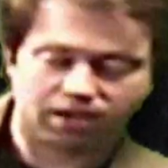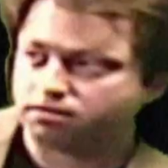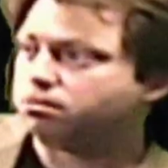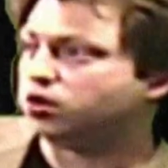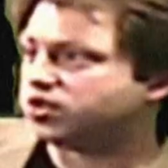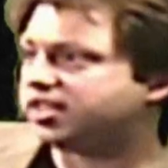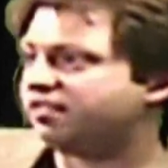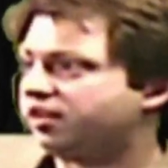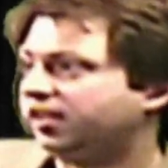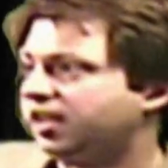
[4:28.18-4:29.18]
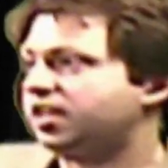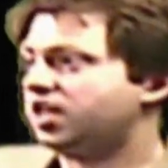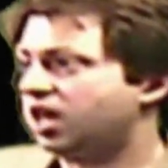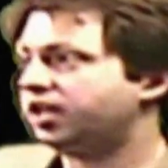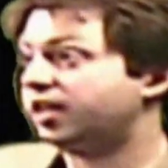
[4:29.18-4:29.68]
Most definitely a
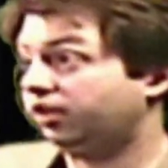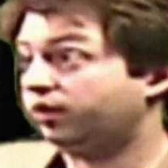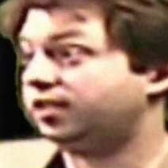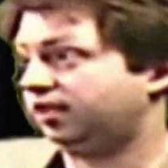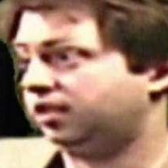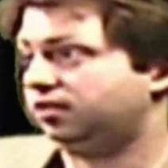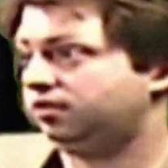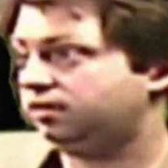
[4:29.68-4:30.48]
young Hillary Clinton.